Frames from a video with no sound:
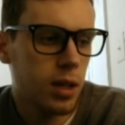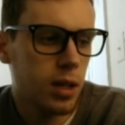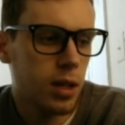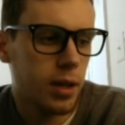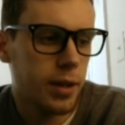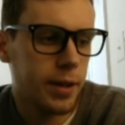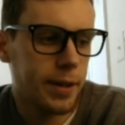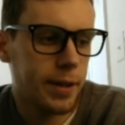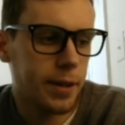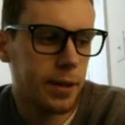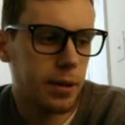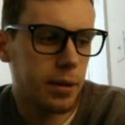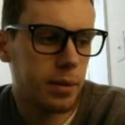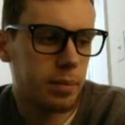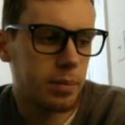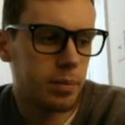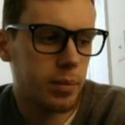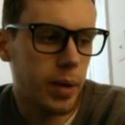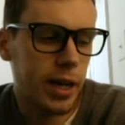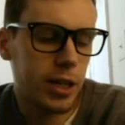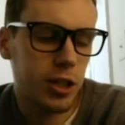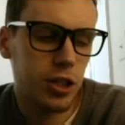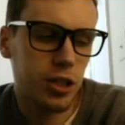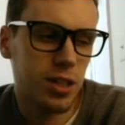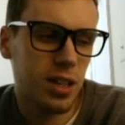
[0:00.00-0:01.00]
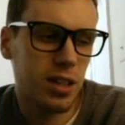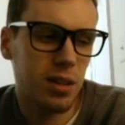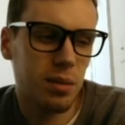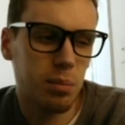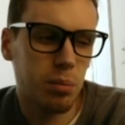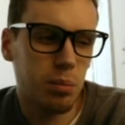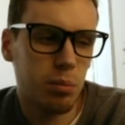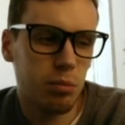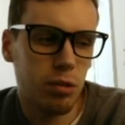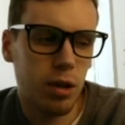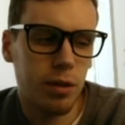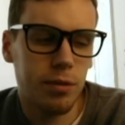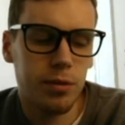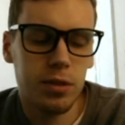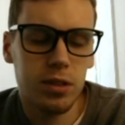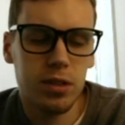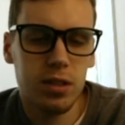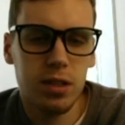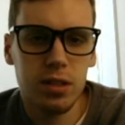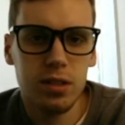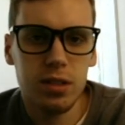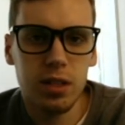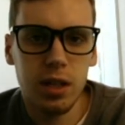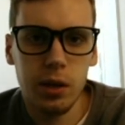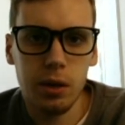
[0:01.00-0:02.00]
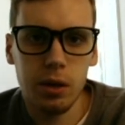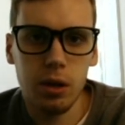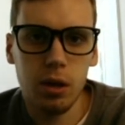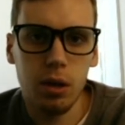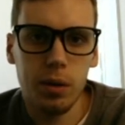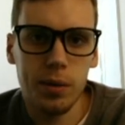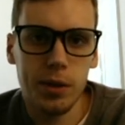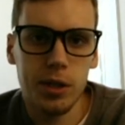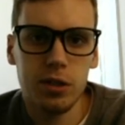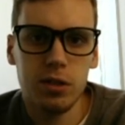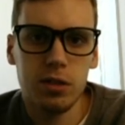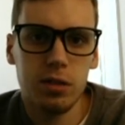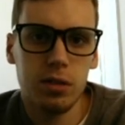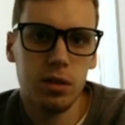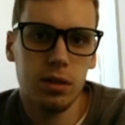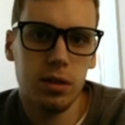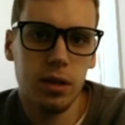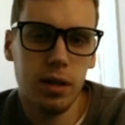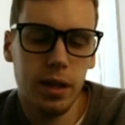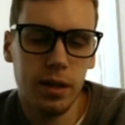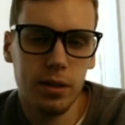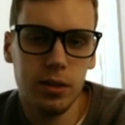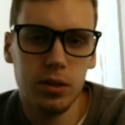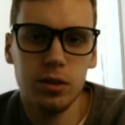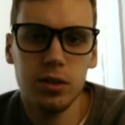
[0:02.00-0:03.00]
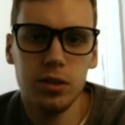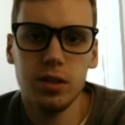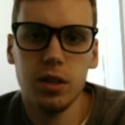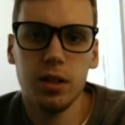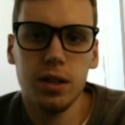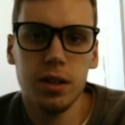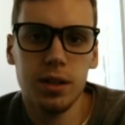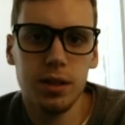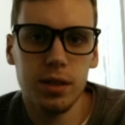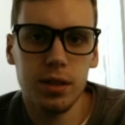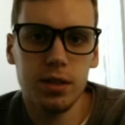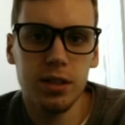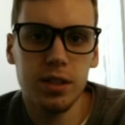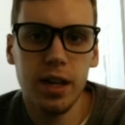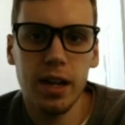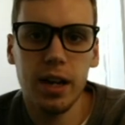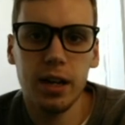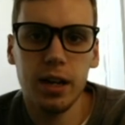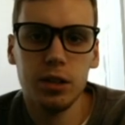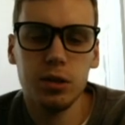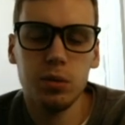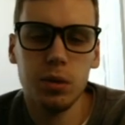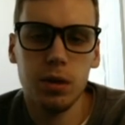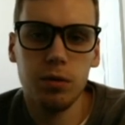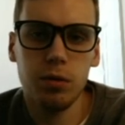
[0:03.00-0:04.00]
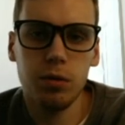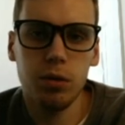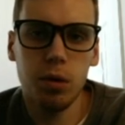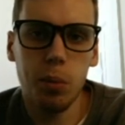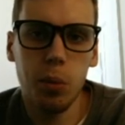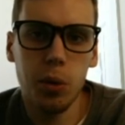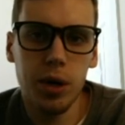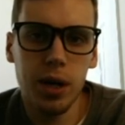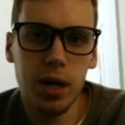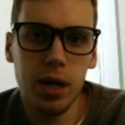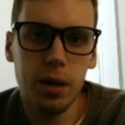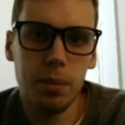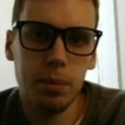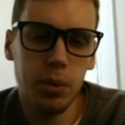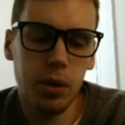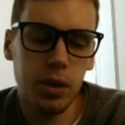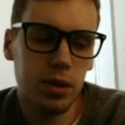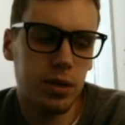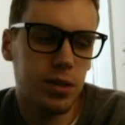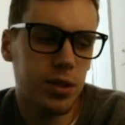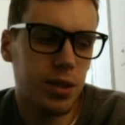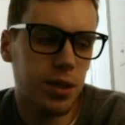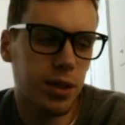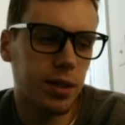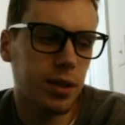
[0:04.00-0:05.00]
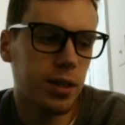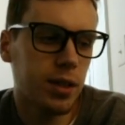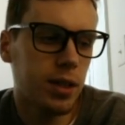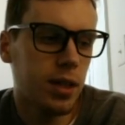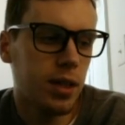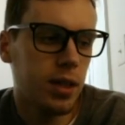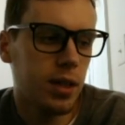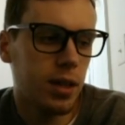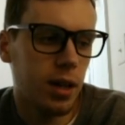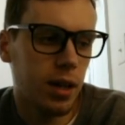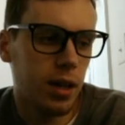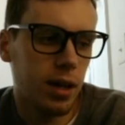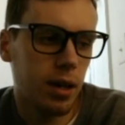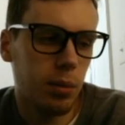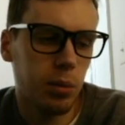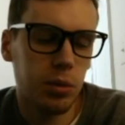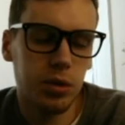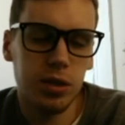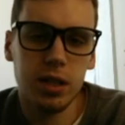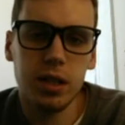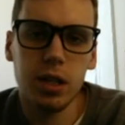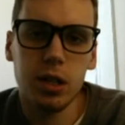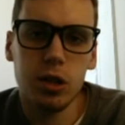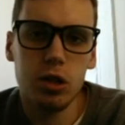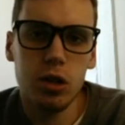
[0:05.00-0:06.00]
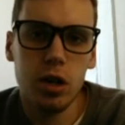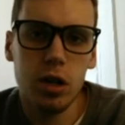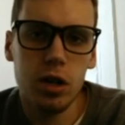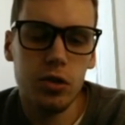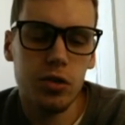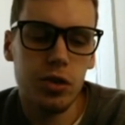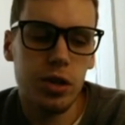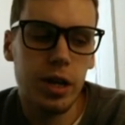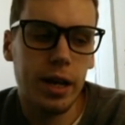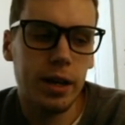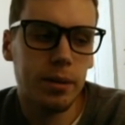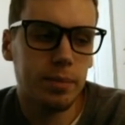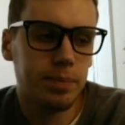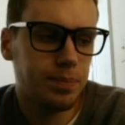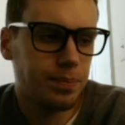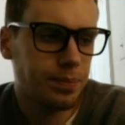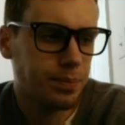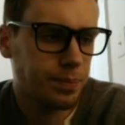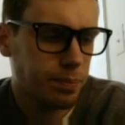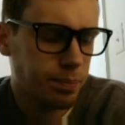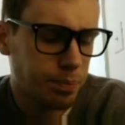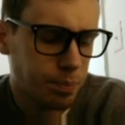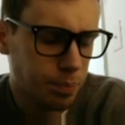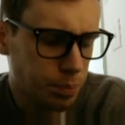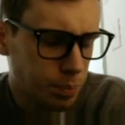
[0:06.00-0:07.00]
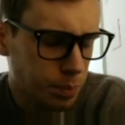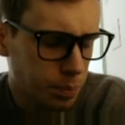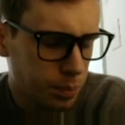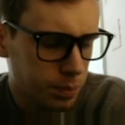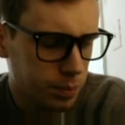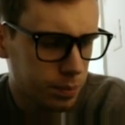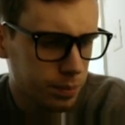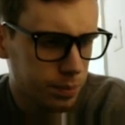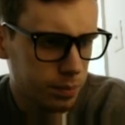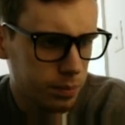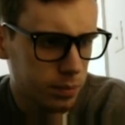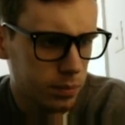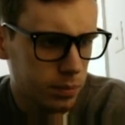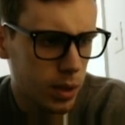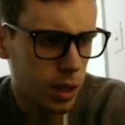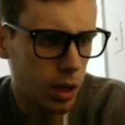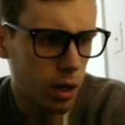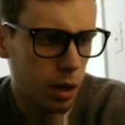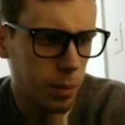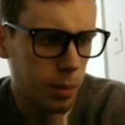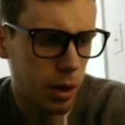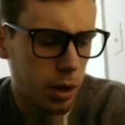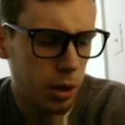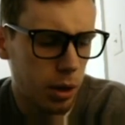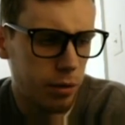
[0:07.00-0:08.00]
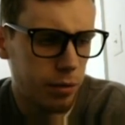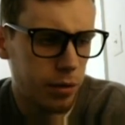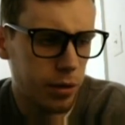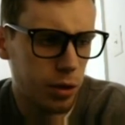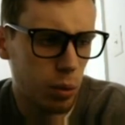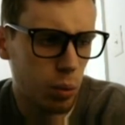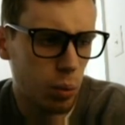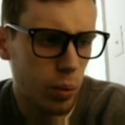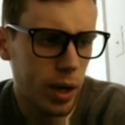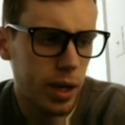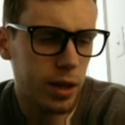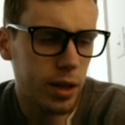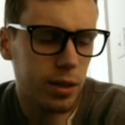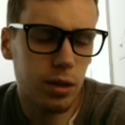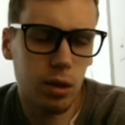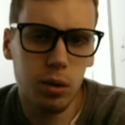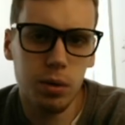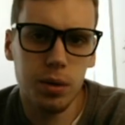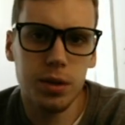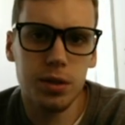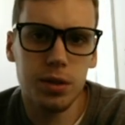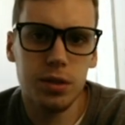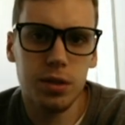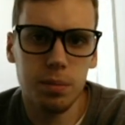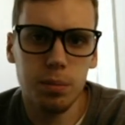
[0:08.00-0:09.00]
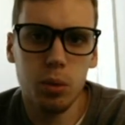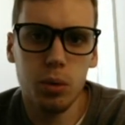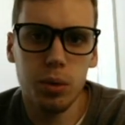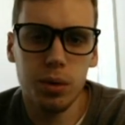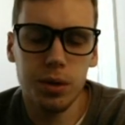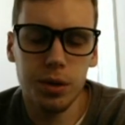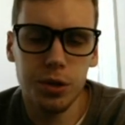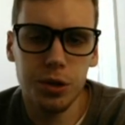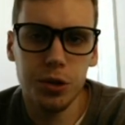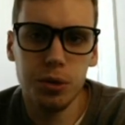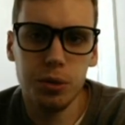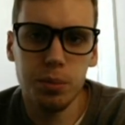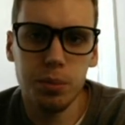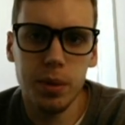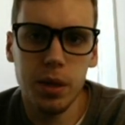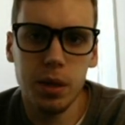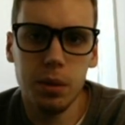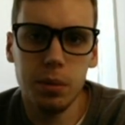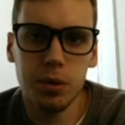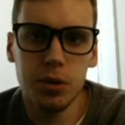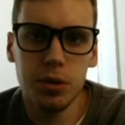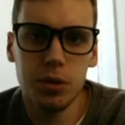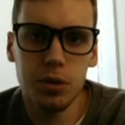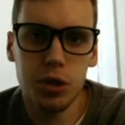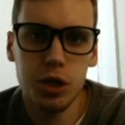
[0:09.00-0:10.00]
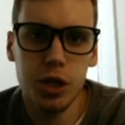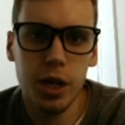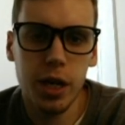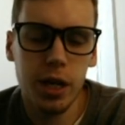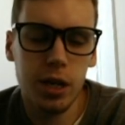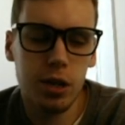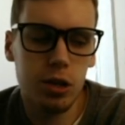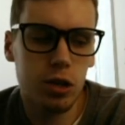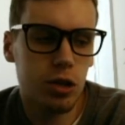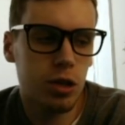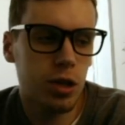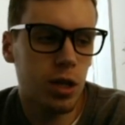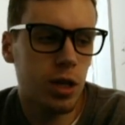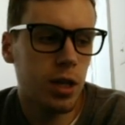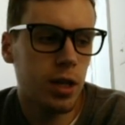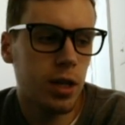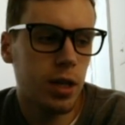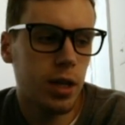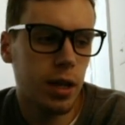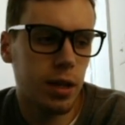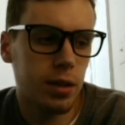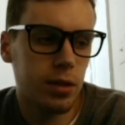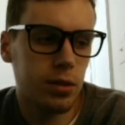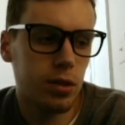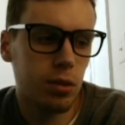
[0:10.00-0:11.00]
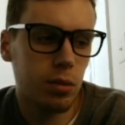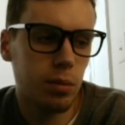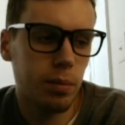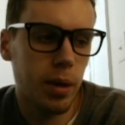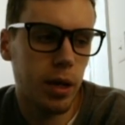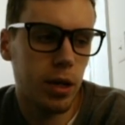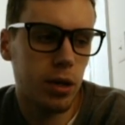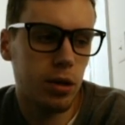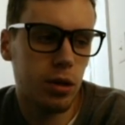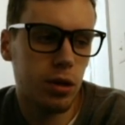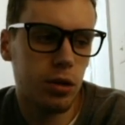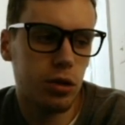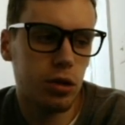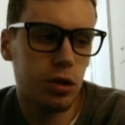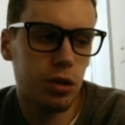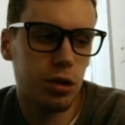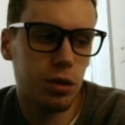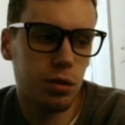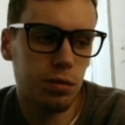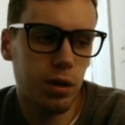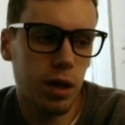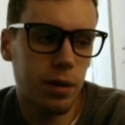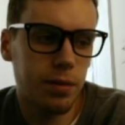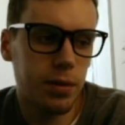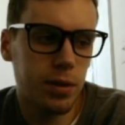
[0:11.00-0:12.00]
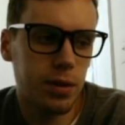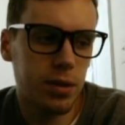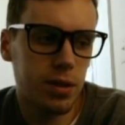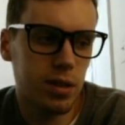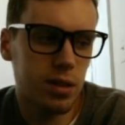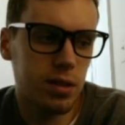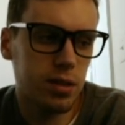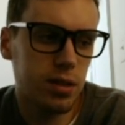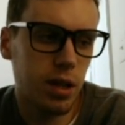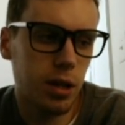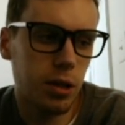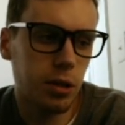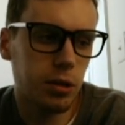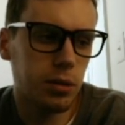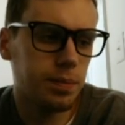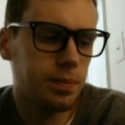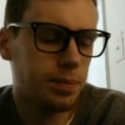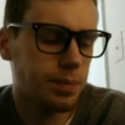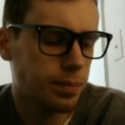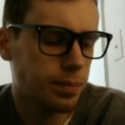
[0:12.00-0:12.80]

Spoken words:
I actually didn't reference this cell at all. We just stuck in the static 24.8, but I wasn't going to change that. However, the weight, though, is important to be able to change, and so making sure to reference this cell.